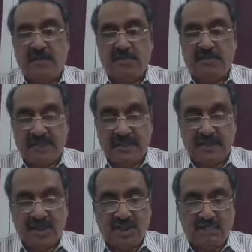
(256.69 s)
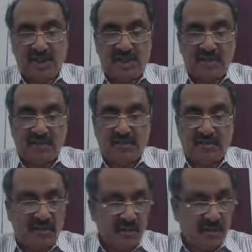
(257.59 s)
on the percentage coverage
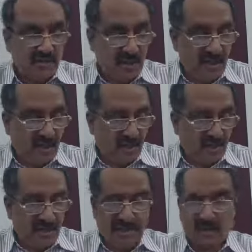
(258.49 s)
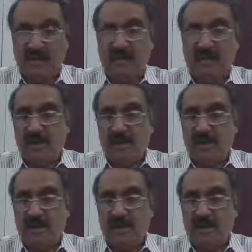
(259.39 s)
of the business of the bank.